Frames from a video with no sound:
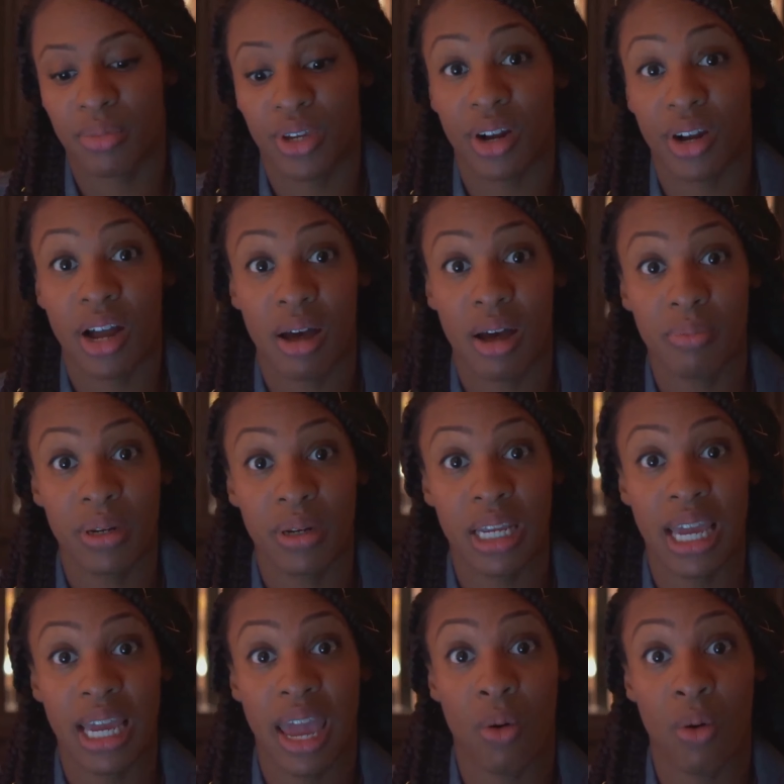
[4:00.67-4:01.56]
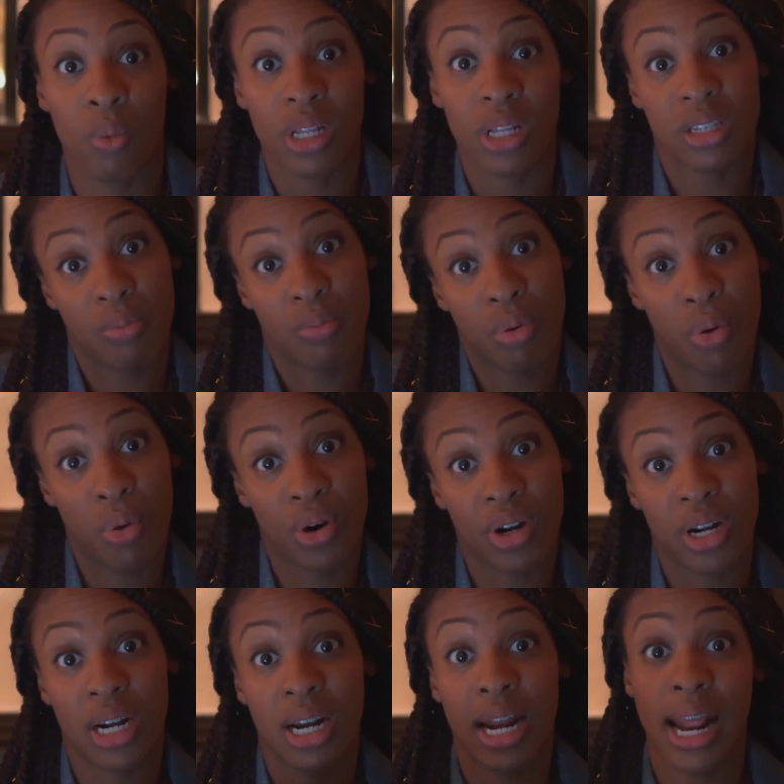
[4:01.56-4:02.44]
your company and what's
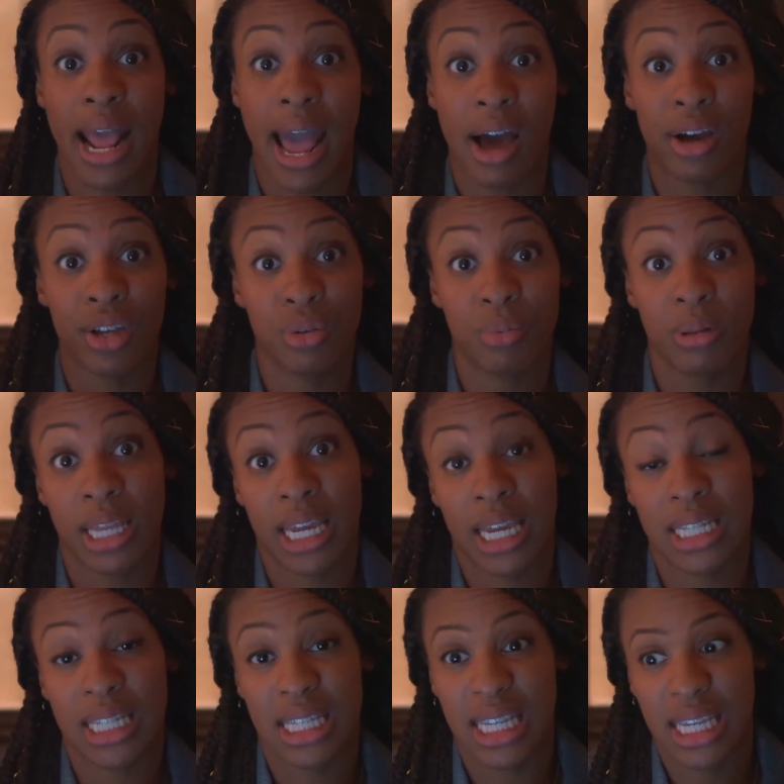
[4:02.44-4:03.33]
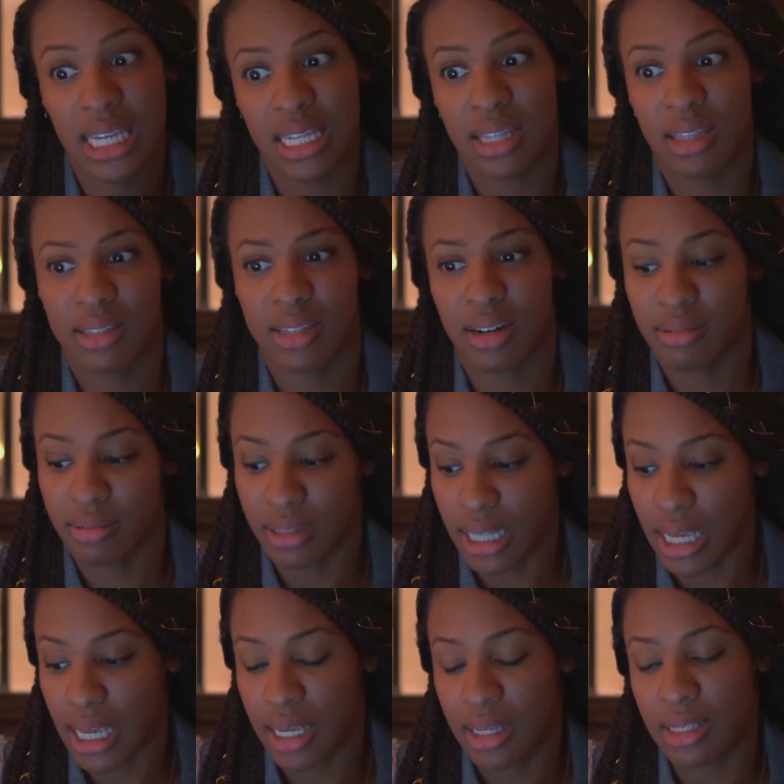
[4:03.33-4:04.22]
important and how you plan to get certain
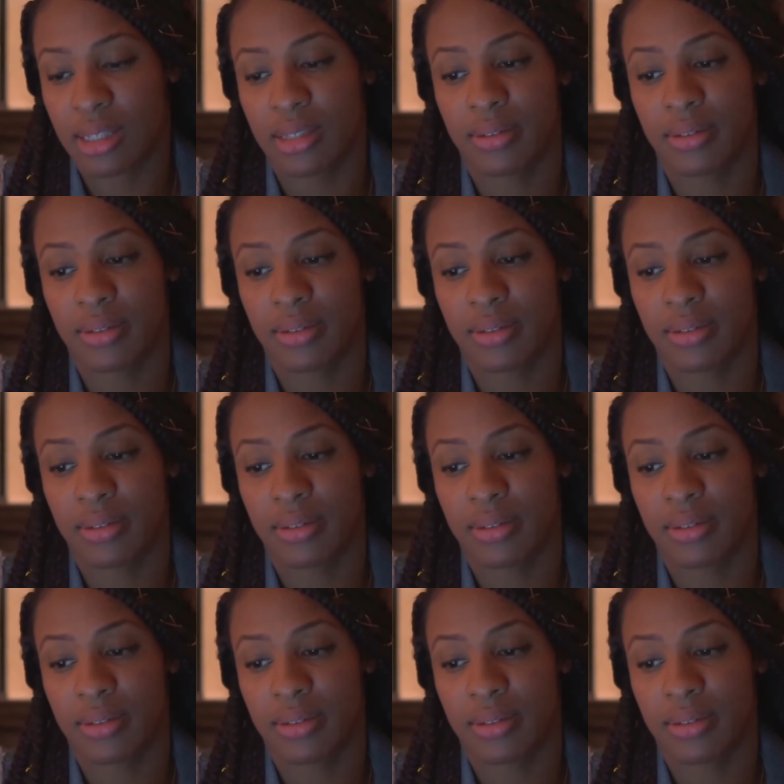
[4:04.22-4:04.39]
things.